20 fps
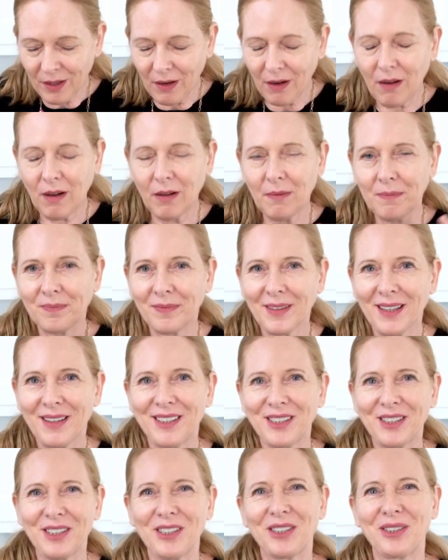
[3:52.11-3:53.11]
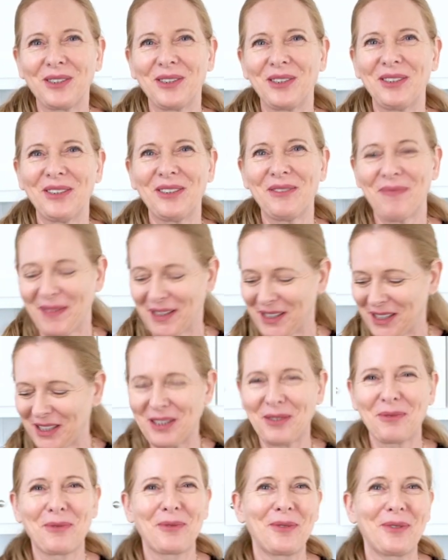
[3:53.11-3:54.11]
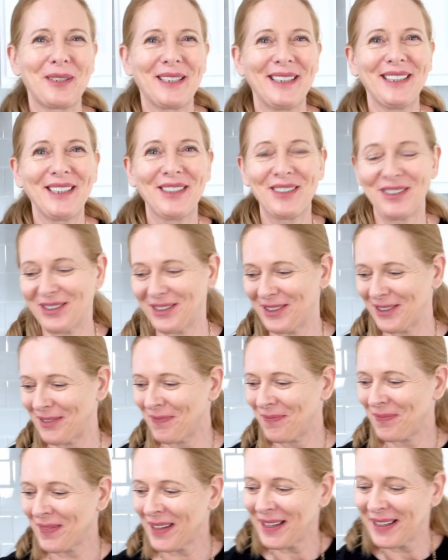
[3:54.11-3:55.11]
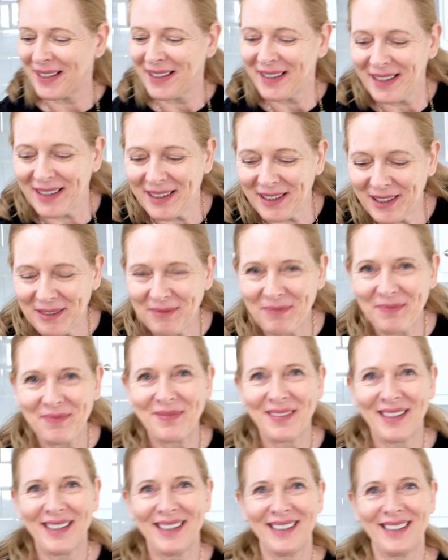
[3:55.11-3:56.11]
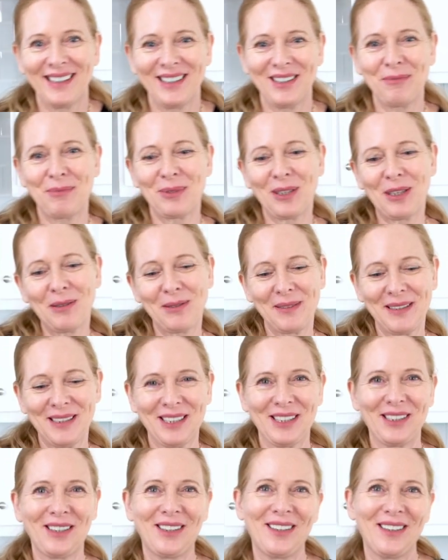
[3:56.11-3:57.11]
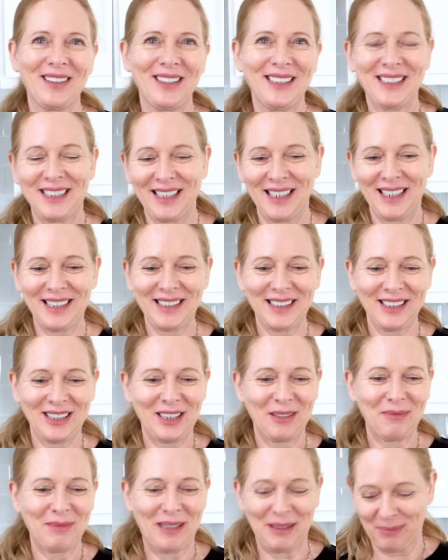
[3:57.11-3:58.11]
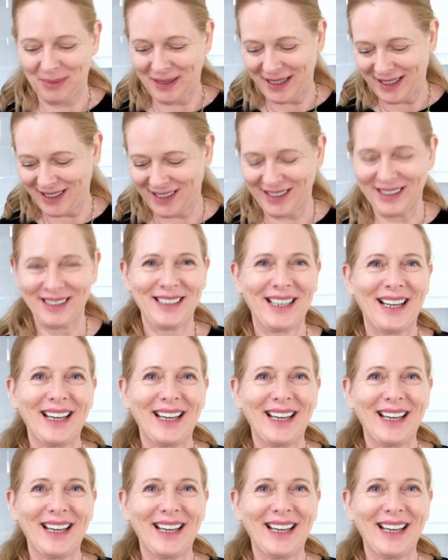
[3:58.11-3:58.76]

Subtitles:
Oh, this is good. This is really good. You probably saw these glasses on my pictures.